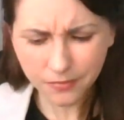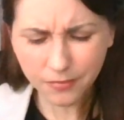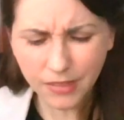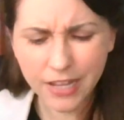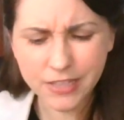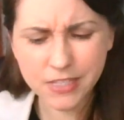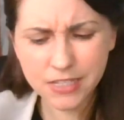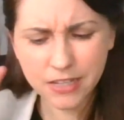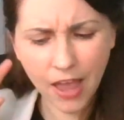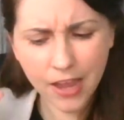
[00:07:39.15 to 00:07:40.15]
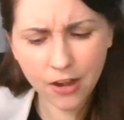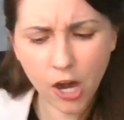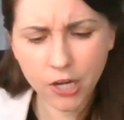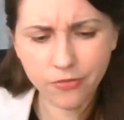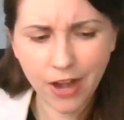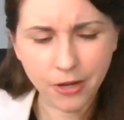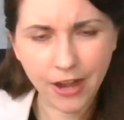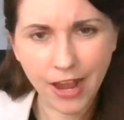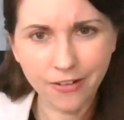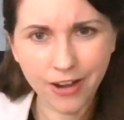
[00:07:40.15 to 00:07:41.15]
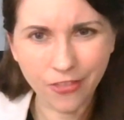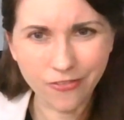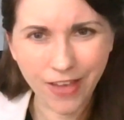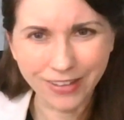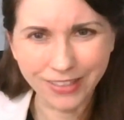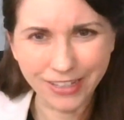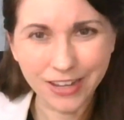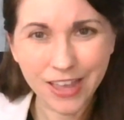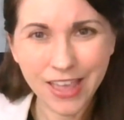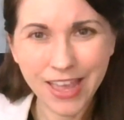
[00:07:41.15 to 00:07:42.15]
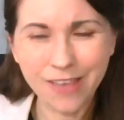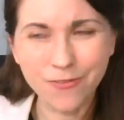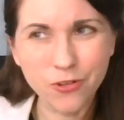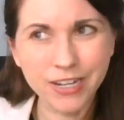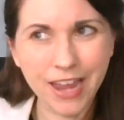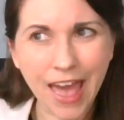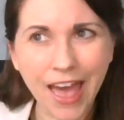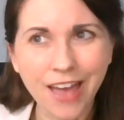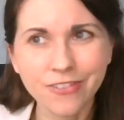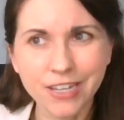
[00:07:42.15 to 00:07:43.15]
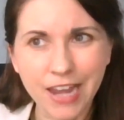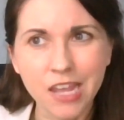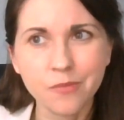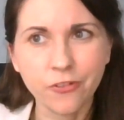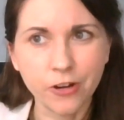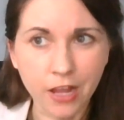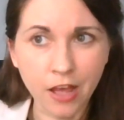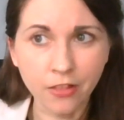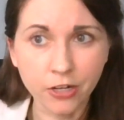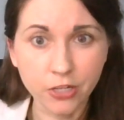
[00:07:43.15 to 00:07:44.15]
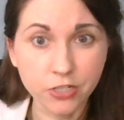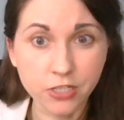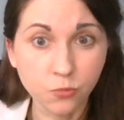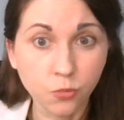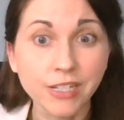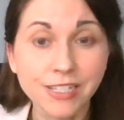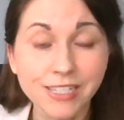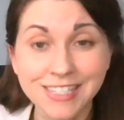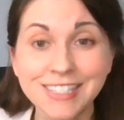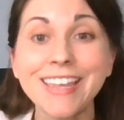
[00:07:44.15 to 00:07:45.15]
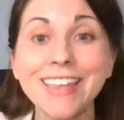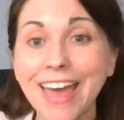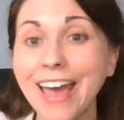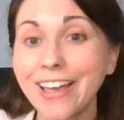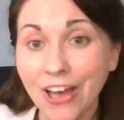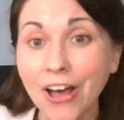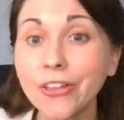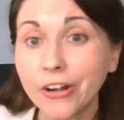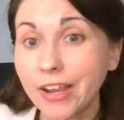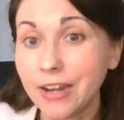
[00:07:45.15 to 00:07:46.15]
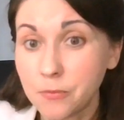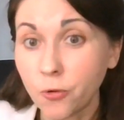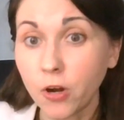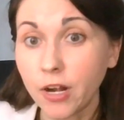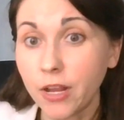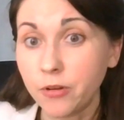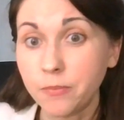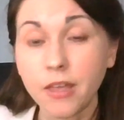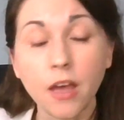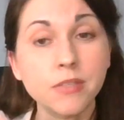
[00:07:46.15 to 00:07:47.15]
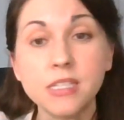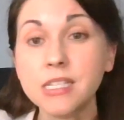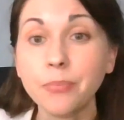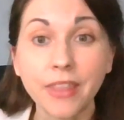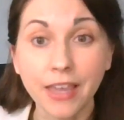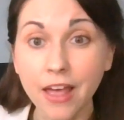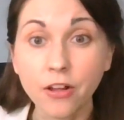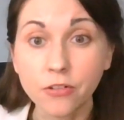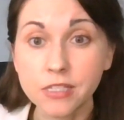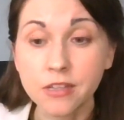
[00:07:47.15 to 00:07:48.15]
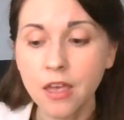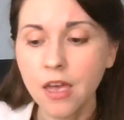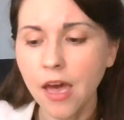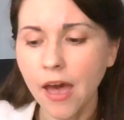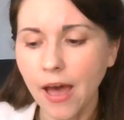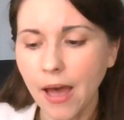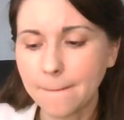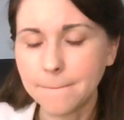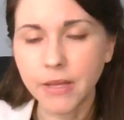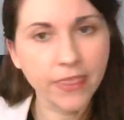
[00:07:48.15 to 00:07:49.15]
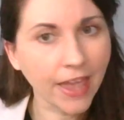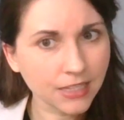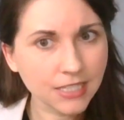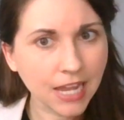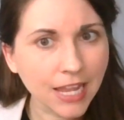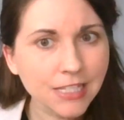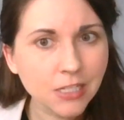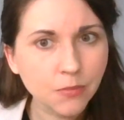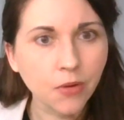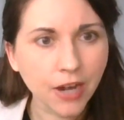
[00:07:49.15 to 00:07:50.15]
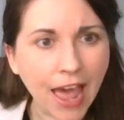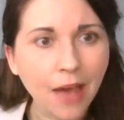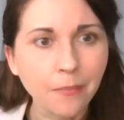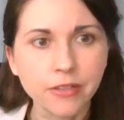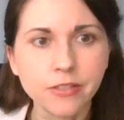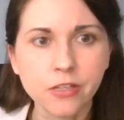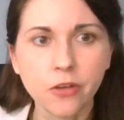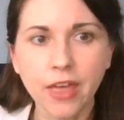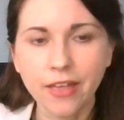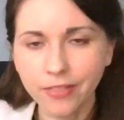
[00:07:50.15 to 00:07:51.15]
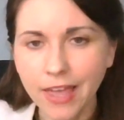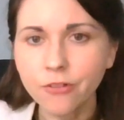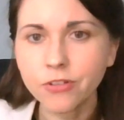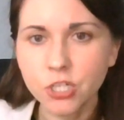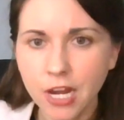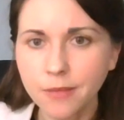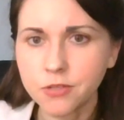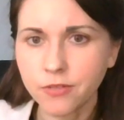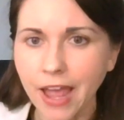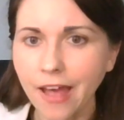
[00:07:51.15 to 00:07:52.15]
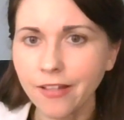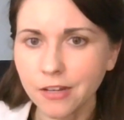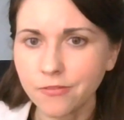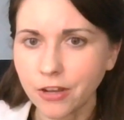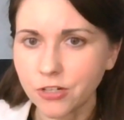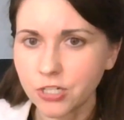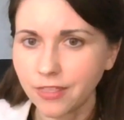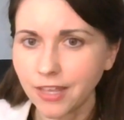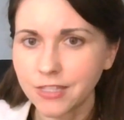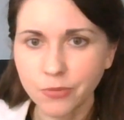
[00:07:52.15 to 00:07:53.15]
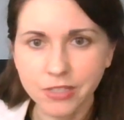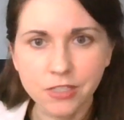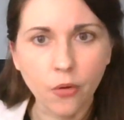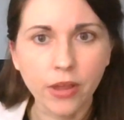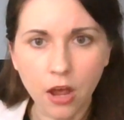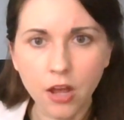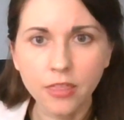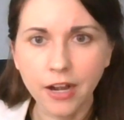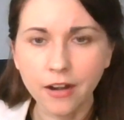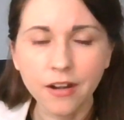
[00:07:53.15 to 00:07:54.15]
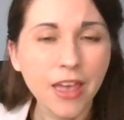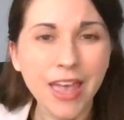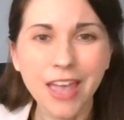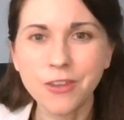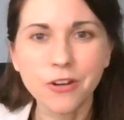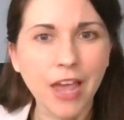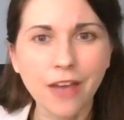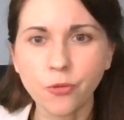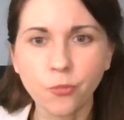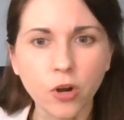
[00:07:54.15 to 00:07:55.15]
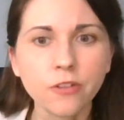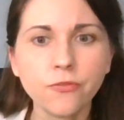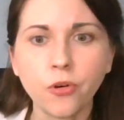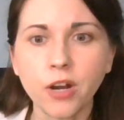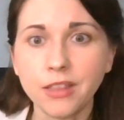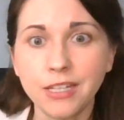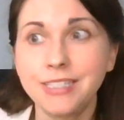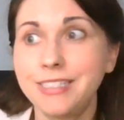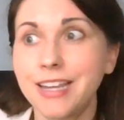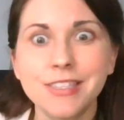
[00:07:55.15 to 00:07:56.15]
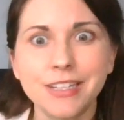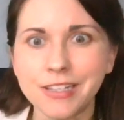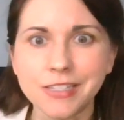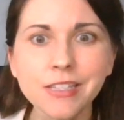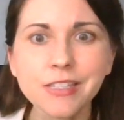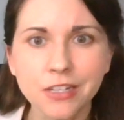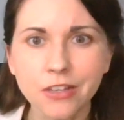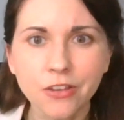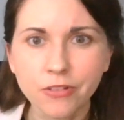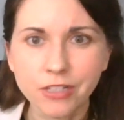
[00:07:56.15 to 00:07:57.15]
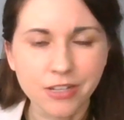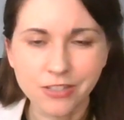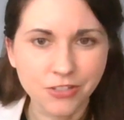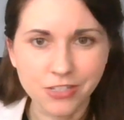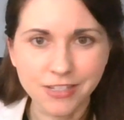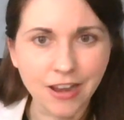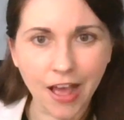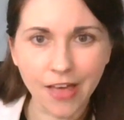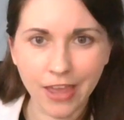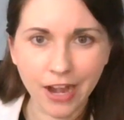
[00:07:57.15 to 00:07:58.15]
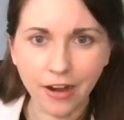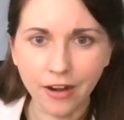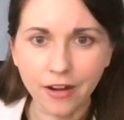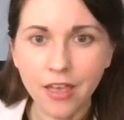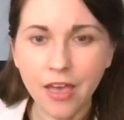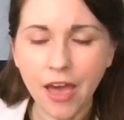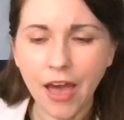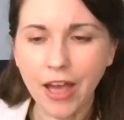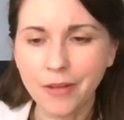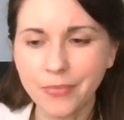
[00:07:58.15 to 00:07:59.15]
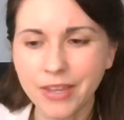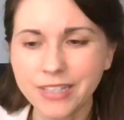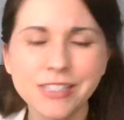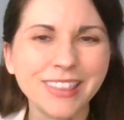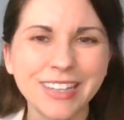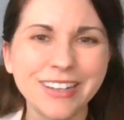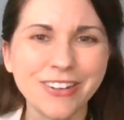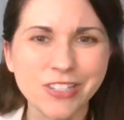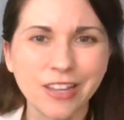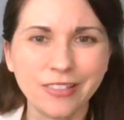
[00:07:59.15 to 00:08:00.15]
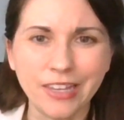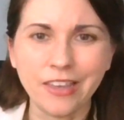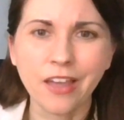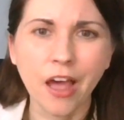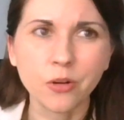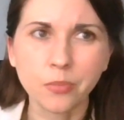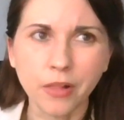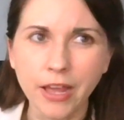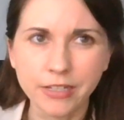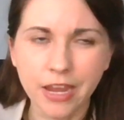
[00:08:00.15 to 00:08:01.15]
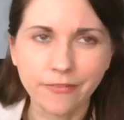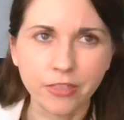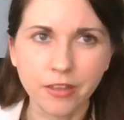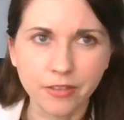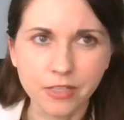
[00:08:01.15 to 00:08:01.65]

it's kind of hard to wrap your head around the fact that if you didn't have a name for a color, you just wouldn't see that color anymore. It would become something else. But that tends to be what happens. So that language shapes reality function, that's what's going on there. If you don't have a word for it, then it doesn't exist to you. It's just not there. It's not that you're suddenly colorblind to everything that's